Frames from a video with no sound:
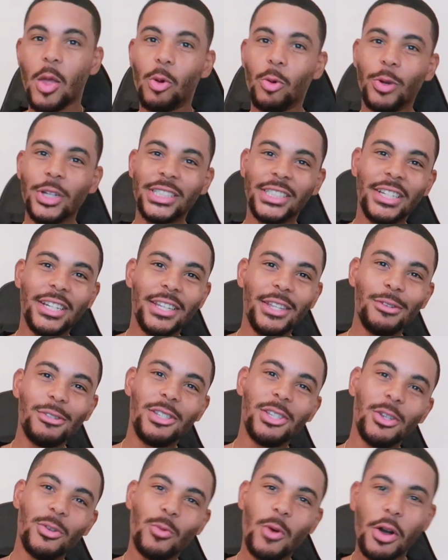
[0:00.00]
What's good
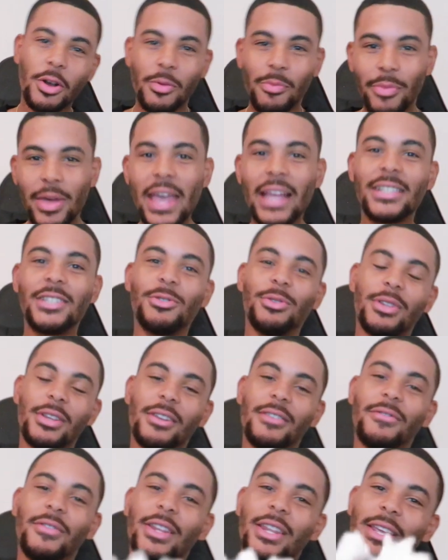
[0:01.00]
YouTube? Welcome back to
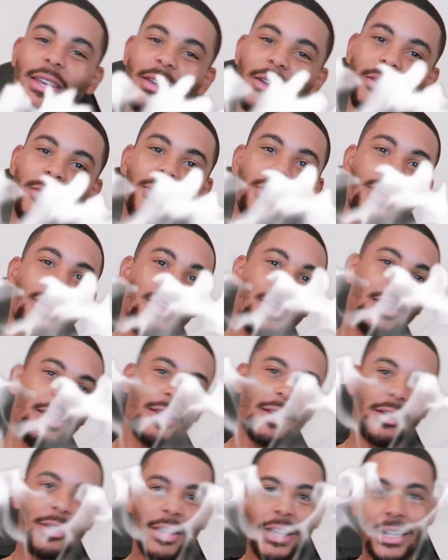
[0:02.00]
another video. You
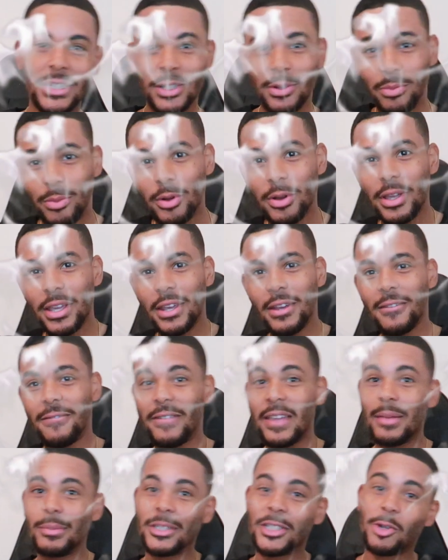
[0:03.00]
know, you got your boy here,
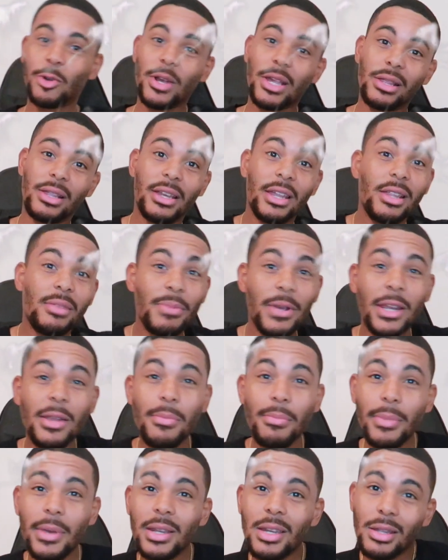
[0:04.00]
Famous Chris, and it's been
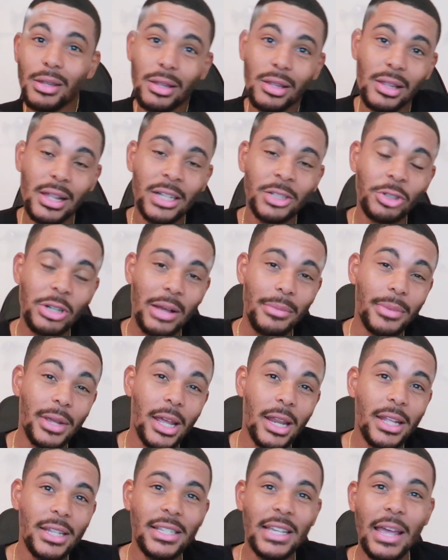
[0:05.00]
a minute since I dropped
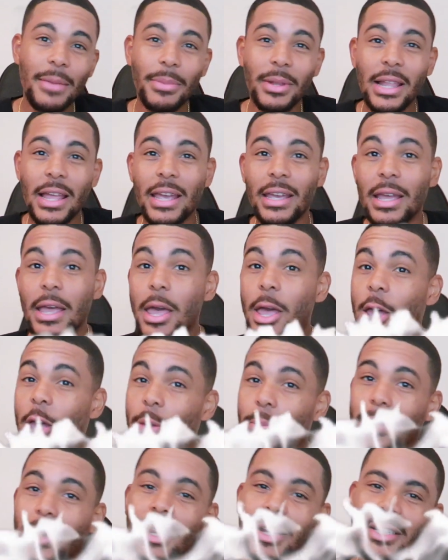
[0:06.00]
any type of like
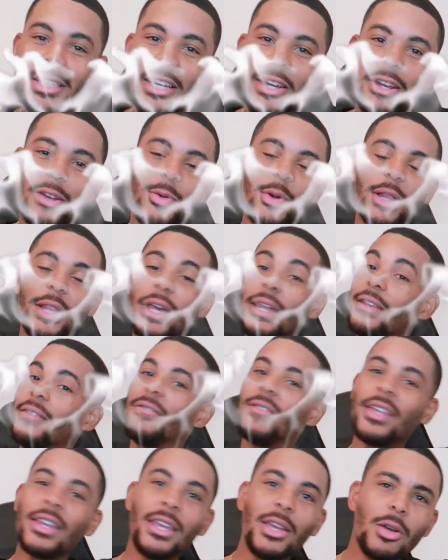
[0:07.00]
military
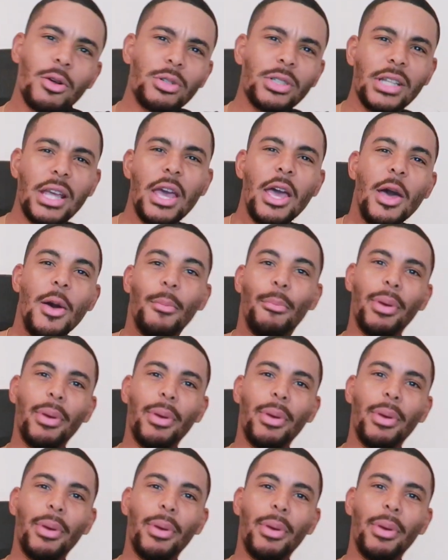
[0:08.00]
related videos.